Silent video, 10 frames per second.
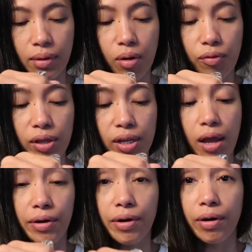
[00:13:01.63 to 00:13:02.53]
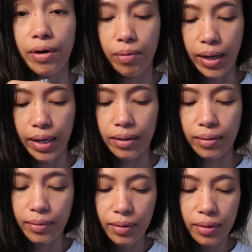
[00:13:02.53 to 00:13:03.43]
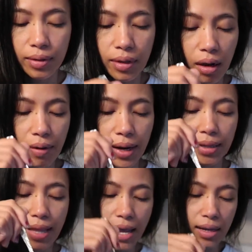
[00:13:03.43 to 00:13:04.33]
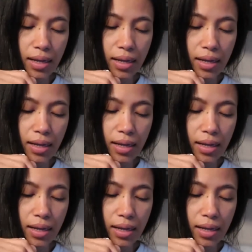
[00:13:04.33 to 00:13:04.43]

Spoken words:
Hopefully not in a hard way. All right, that